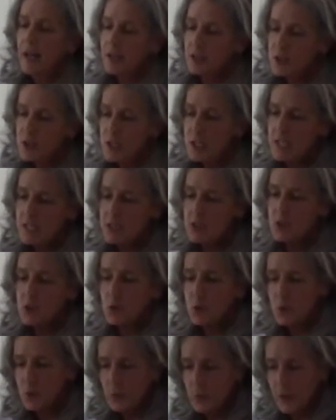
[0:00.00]
cheese
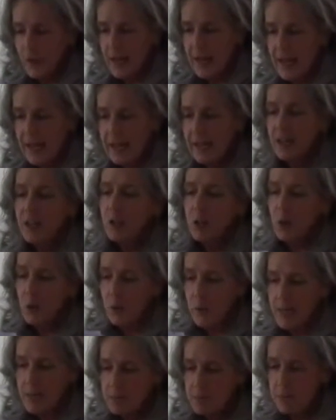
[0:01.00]
souffle,
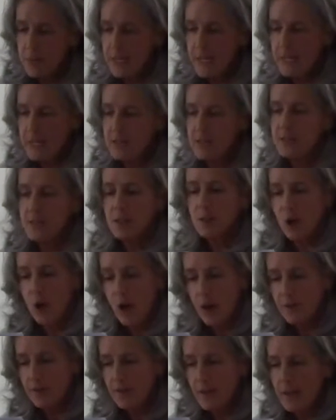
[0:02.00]
green peas,
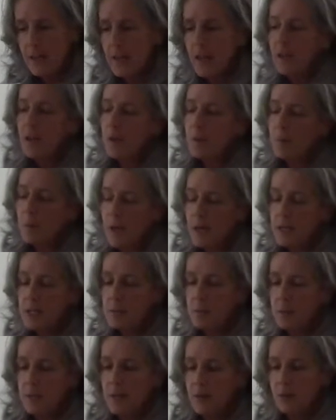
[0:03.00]
coffee,
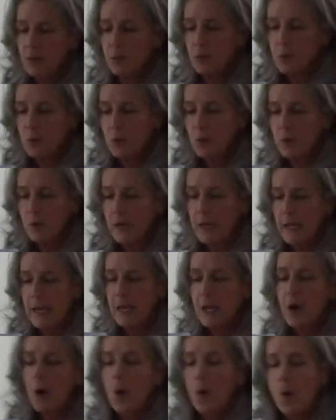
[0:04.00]
possibly a fruit
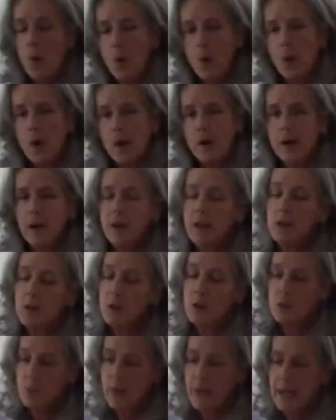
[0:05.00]
cookie, or
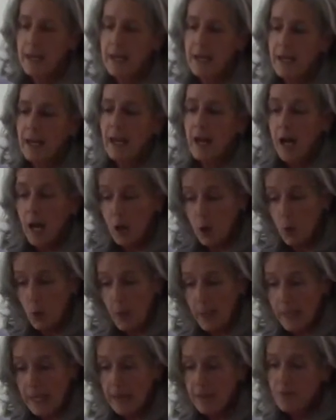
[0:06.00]
3, a
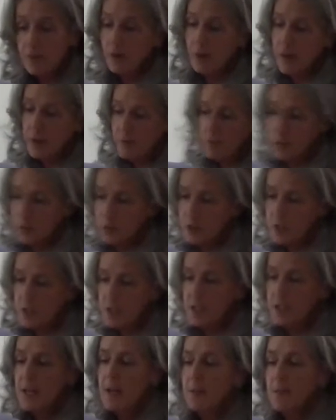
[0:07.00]
quickie for effort,
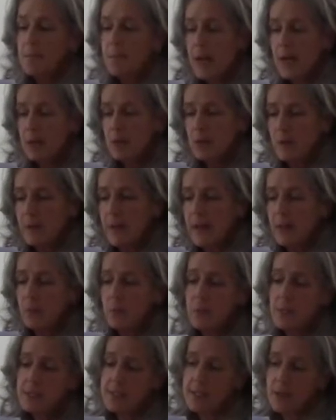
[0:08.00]
madeleine
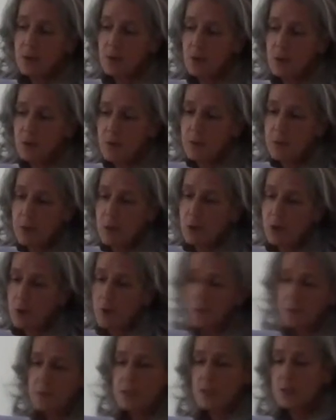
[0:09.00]
with sour cream and
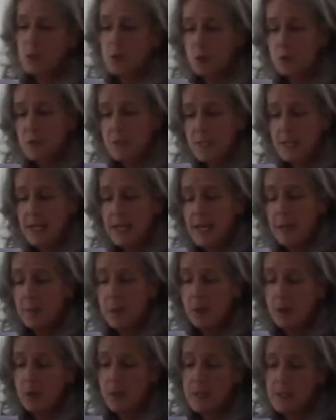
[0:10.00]
herbs, a toasted ham
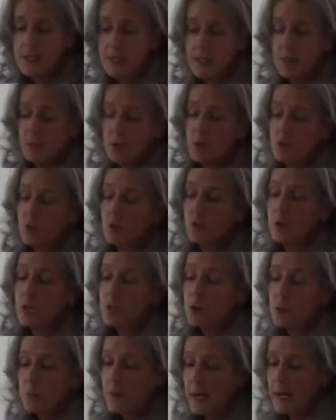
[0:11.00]
and cress sandwich,
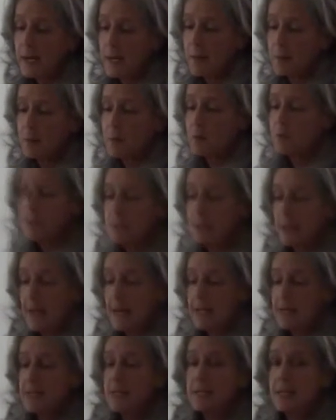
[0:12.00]
fresh pineapple
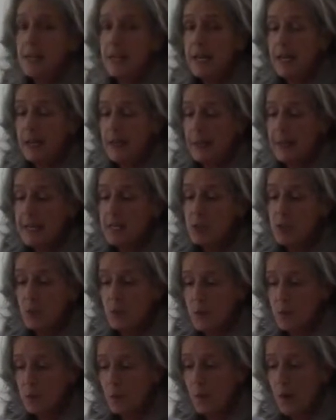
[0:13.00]
sliced, laced
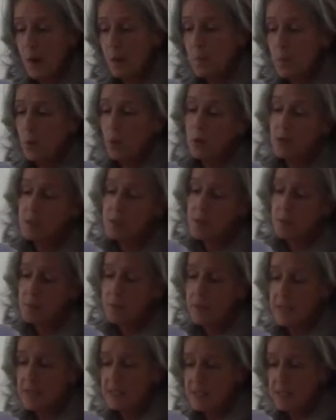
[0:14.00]
with rum or
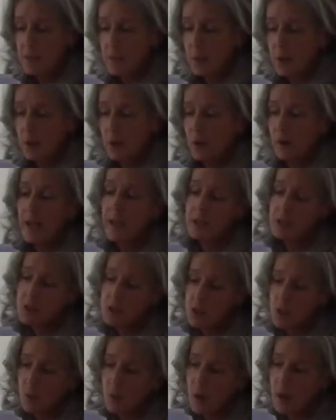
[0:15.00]
something similar, and
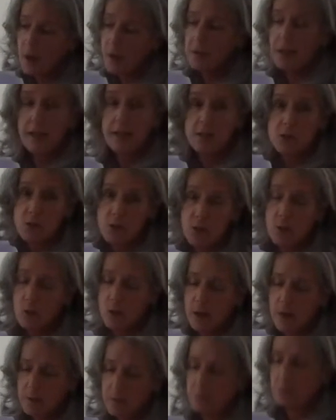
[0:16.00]
so on and so
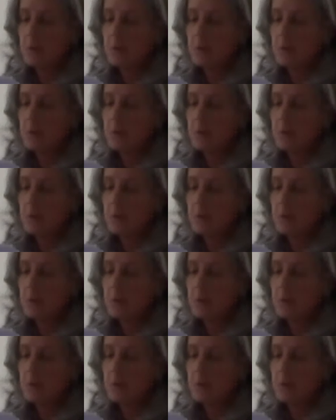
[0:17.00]
on.